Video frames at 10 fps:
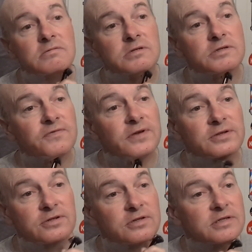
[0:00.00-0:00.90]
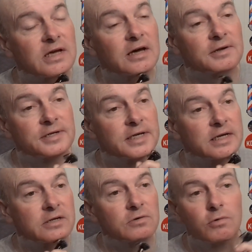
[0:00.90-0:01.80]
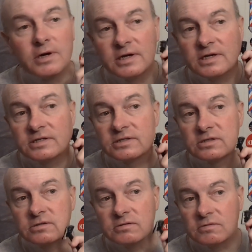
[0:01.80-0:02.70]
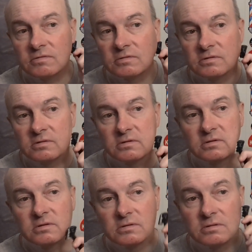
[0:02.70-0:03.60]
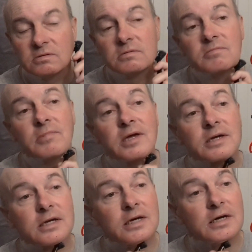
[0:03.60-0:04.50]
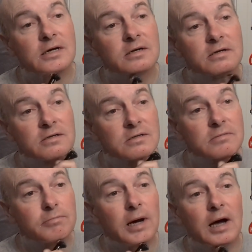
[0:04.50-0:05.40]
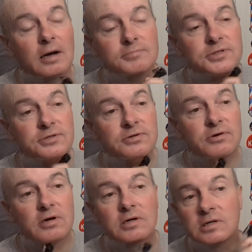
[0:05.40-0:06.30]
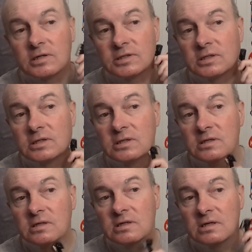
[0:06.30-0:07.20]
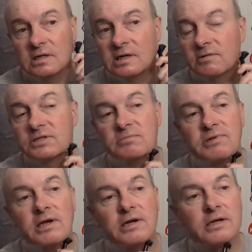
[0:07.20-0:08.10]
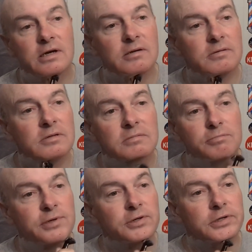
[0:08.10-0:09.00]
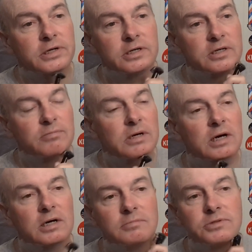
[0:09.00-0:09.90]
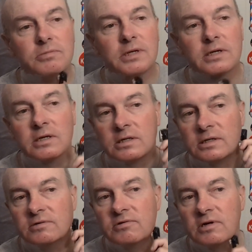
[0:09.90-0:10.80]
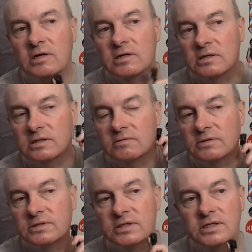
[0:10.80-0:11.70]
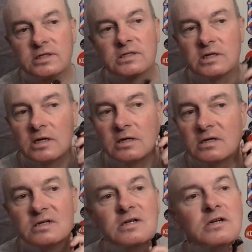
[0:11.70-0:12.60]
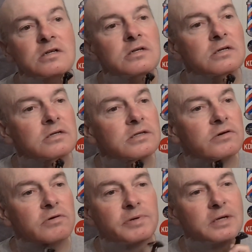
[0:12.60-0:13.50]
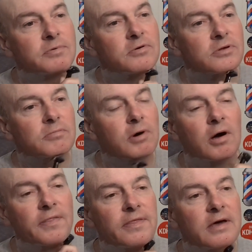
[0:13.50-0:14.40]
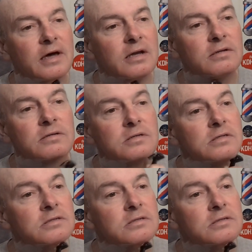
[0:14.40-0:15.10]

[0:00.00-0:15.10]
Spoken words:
which features outdated ways to make bombs and drugs. And I wasn't planning on building any bombs or making any drugs. It was just, there were people that bought that